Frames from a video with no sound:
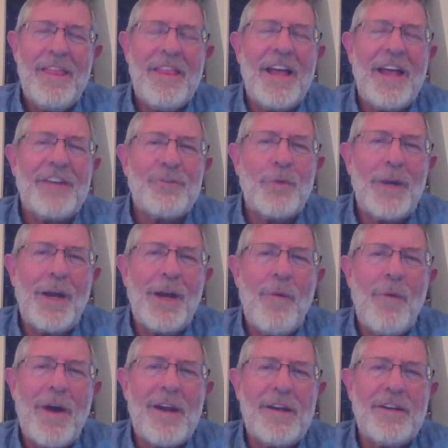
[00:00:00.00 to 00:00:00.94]
that's what I
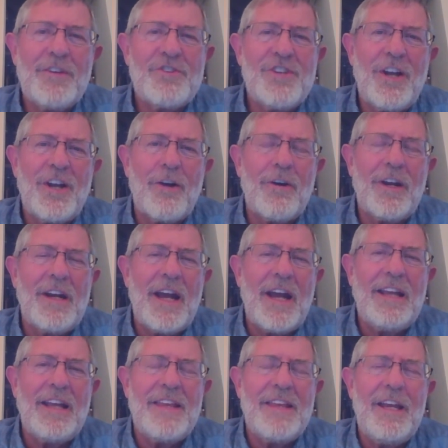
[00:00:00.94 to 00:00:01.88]
wanted to share
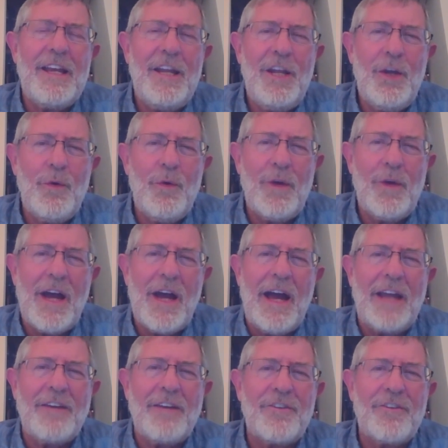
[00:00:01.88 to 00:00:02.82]
tonight, that you and
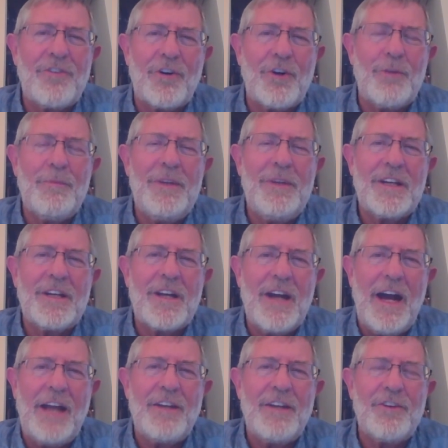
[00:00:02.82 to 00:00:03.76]
I determine the
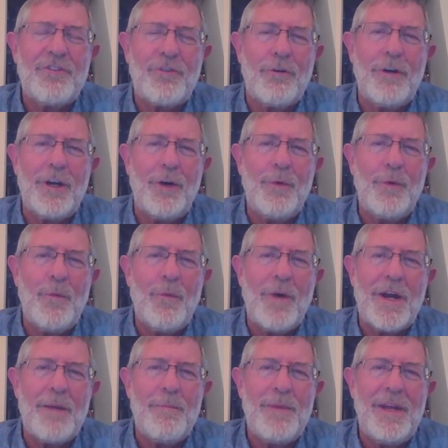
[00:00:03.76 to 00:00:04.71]
kind of soil we
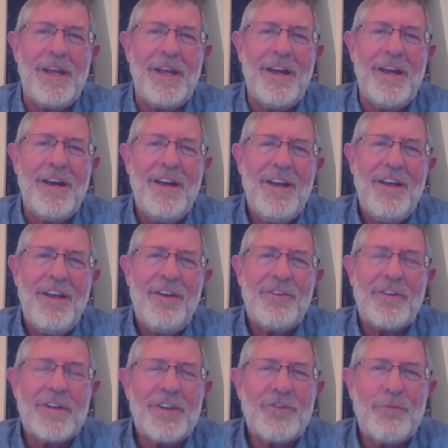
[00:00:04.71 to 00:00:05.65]
want to be.
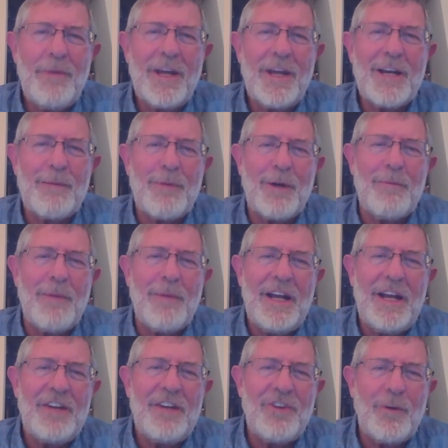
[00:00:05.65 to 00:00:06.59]
So let's make up our
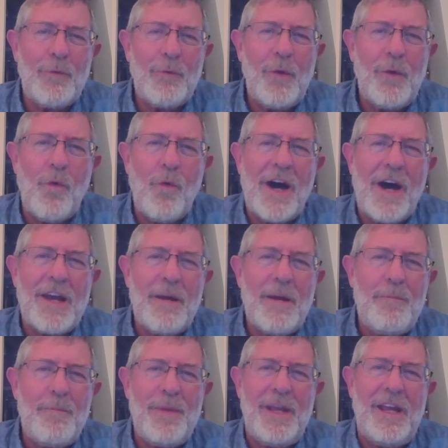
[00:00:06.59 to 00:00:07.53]
minds that we want to
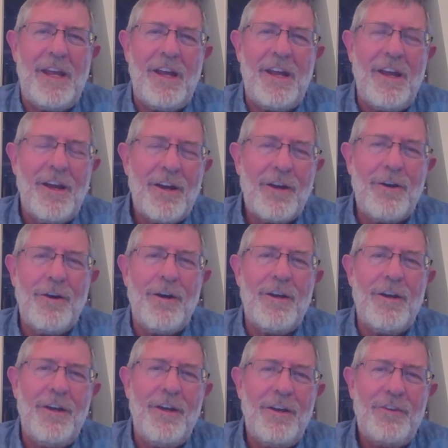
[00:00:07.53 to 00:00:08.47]
be
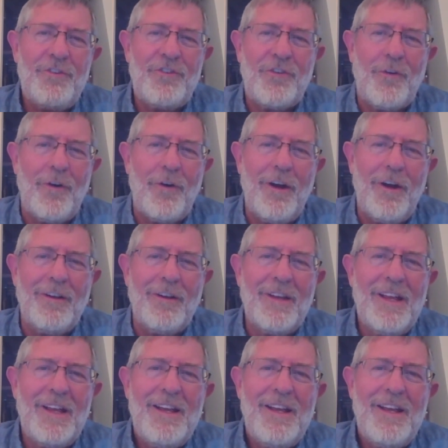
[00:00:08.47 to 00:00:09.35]
good soil.